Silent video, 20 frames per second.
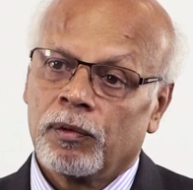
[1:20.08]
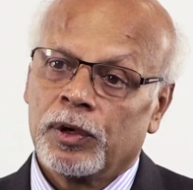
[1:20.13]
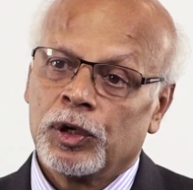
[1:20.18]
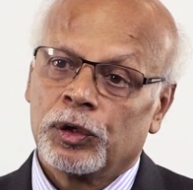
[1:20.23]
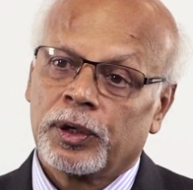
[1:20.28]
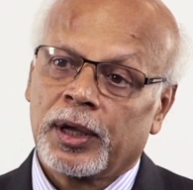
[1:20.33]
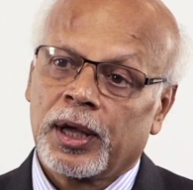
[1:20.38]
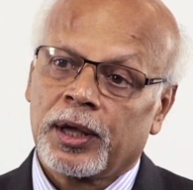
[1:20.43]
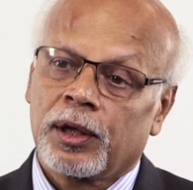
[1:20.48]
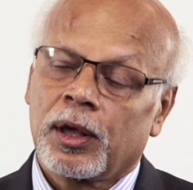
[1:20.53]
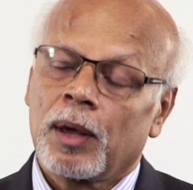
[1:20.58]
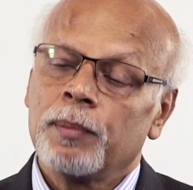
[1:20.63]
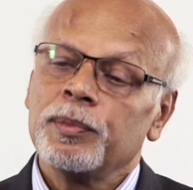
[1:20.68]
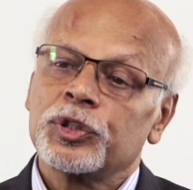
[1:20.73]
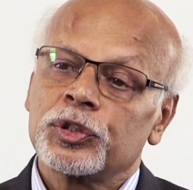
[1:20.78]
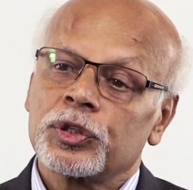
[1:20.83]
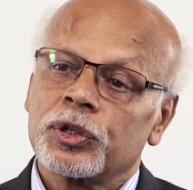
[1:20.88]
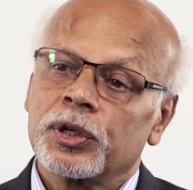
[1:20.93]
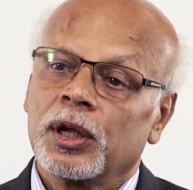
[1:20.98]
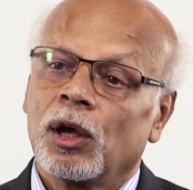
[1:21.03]
When you take
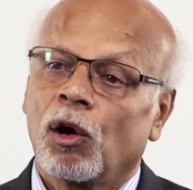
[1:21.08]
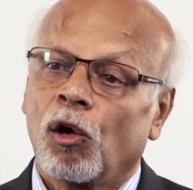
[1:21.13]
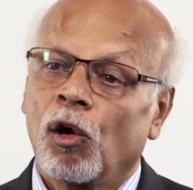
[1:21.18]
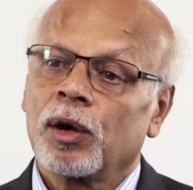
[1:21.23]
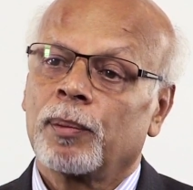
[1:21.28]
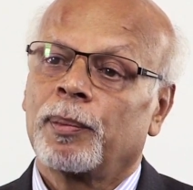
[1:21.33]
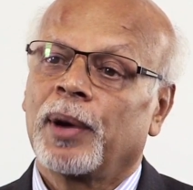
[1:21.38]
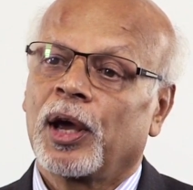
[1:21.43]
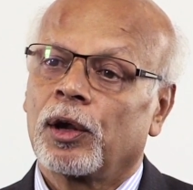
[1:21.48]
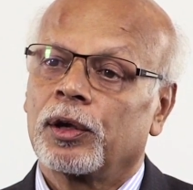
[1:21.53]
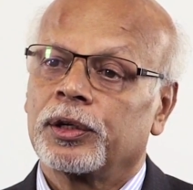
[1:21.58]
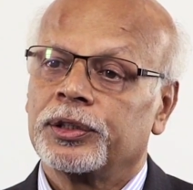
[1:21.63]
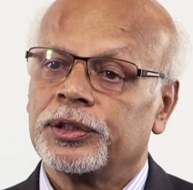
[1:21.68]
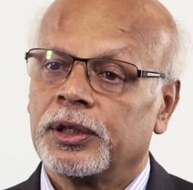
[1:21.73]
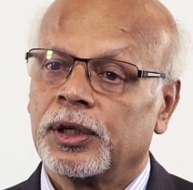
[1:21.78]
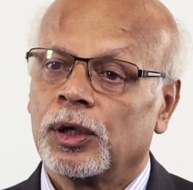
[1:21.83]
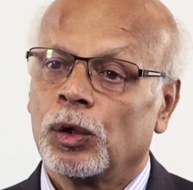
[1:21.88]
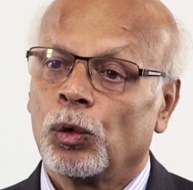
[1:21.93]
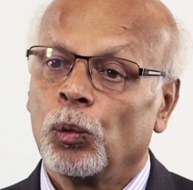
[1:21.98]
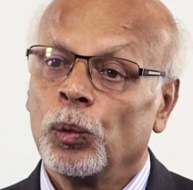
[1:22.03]
chemistry or
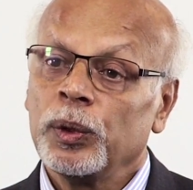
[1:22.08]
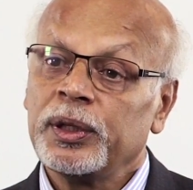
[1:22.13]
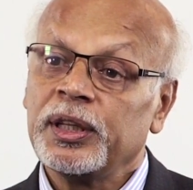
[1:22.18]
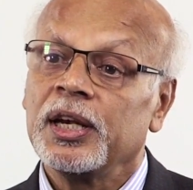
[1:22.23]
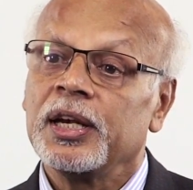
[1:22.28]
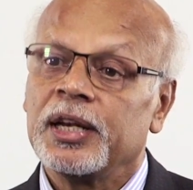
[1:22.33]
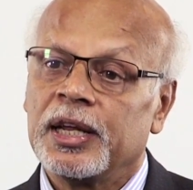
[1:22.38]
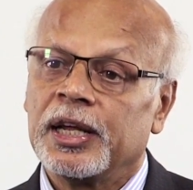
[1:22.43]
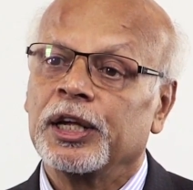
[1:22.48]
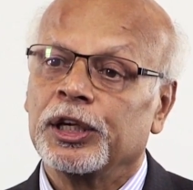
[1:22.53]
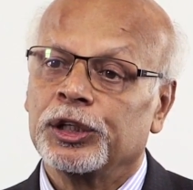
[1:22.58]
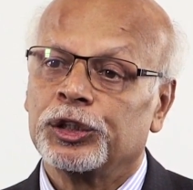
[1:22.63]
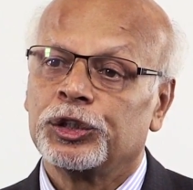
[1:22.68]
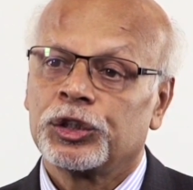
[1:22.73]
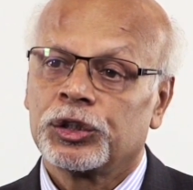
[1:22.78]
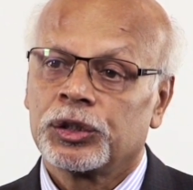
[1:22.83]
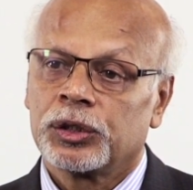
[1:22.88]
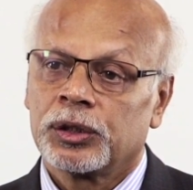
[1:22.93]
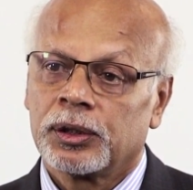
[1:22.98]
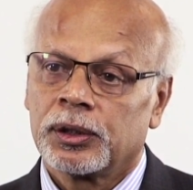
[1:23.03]
biology, within
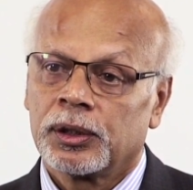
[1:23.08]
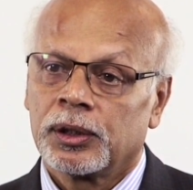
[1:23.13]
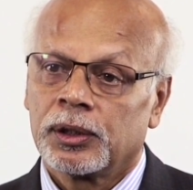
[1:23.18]
each,